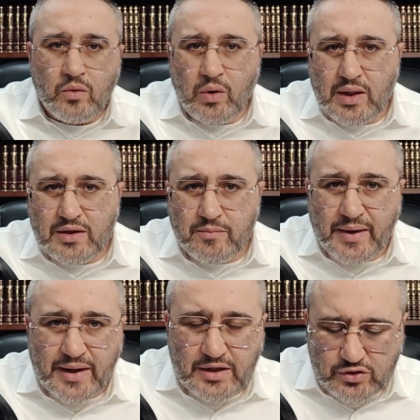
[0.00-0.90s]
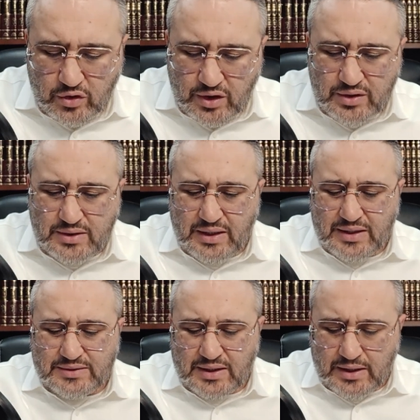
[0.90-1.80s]
Welcome back to another
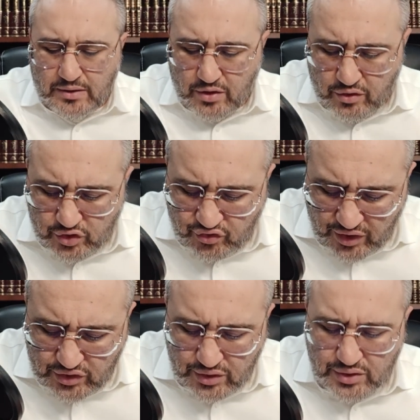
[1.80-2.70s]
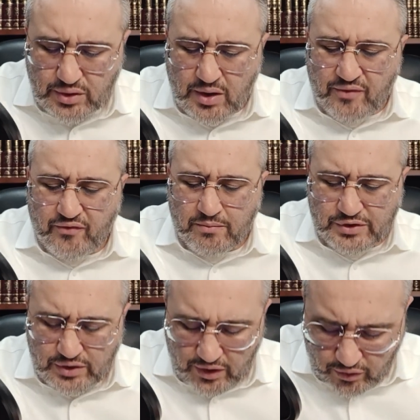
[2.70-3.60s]
class on the Treasures of
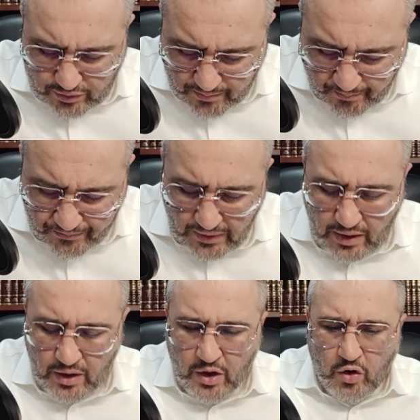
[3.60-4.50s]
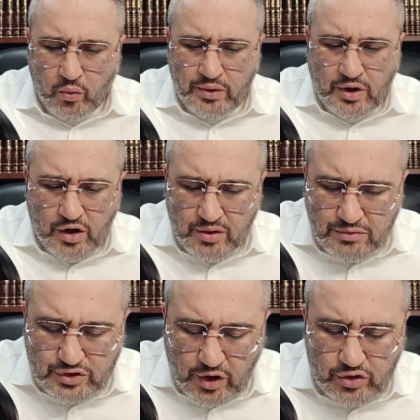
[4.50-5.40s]
Mishnayot. We are
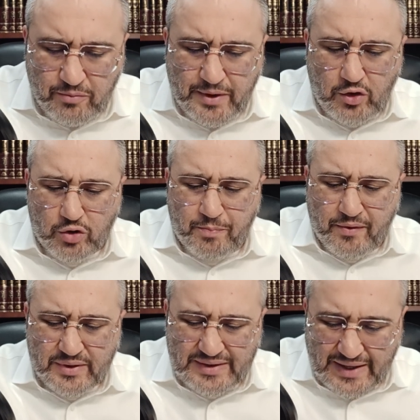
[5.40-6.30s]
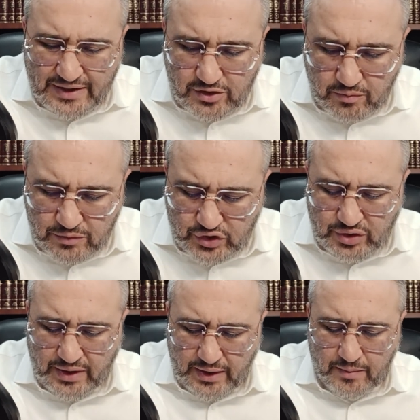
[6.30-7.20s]
in Mishnayot of Perek Dalet
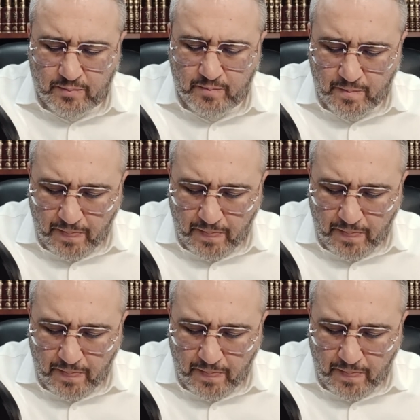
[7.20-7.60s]
Mishnah.